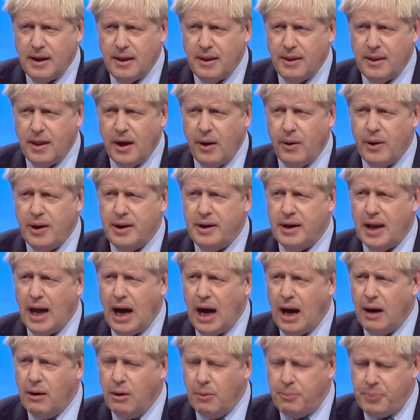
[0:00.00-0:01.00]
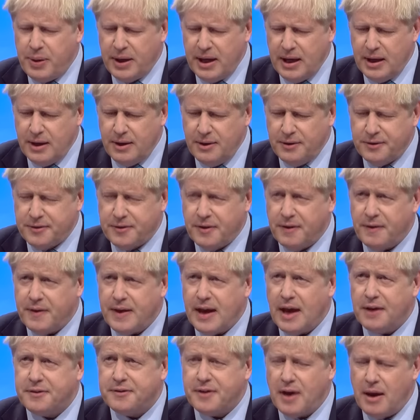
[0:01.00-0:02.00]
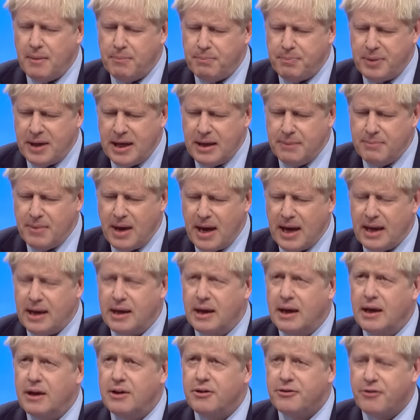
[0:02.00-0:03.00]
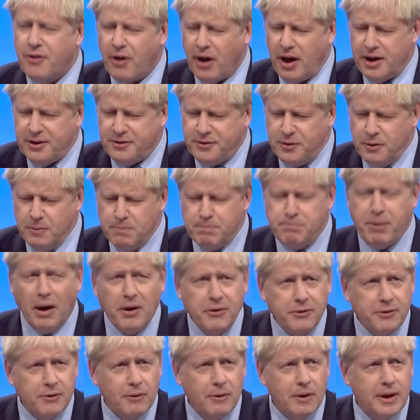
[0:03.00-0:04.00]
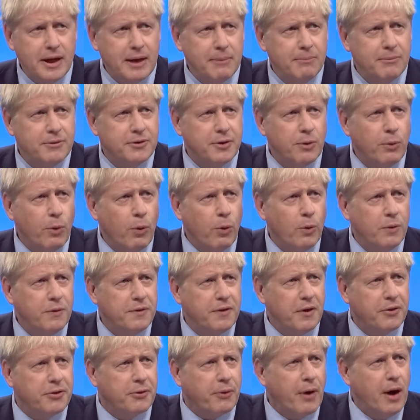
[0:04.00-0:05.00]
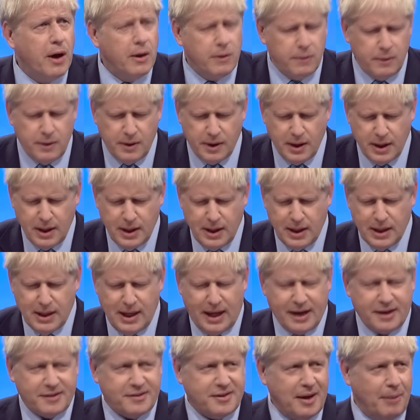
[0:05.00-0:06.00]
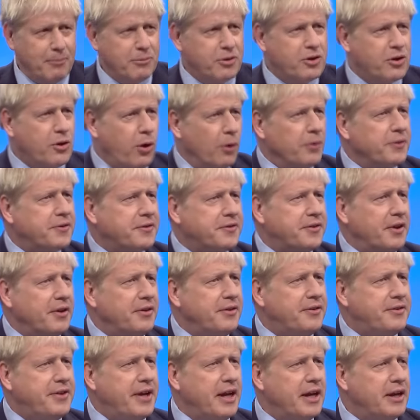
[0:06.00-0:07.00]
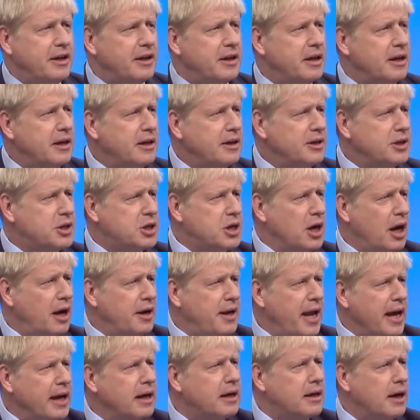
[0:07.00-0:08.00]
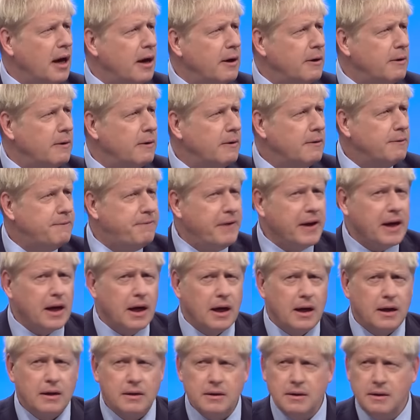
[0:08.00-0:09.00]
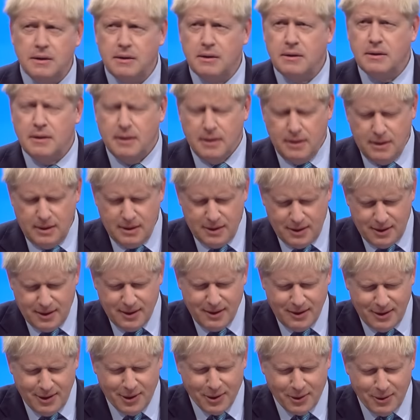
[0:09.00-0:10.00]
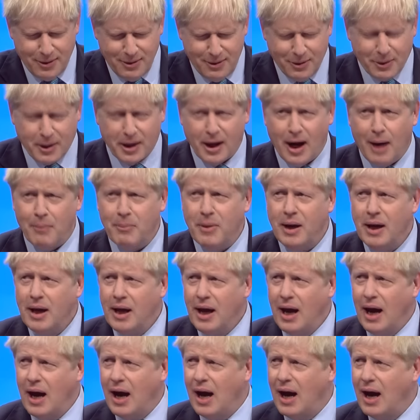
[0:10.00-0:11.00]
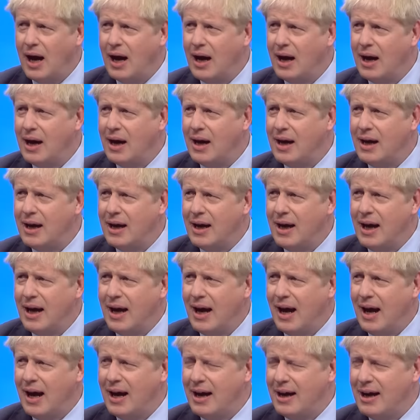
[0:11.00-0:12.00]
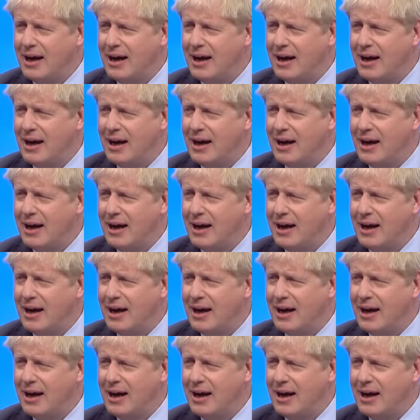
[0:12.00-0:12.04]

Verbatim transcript: though it now appears that the S N P may try to bundle him toward the throne, like some Konstantin Chernenko figure. look, look it up. Uh, uh,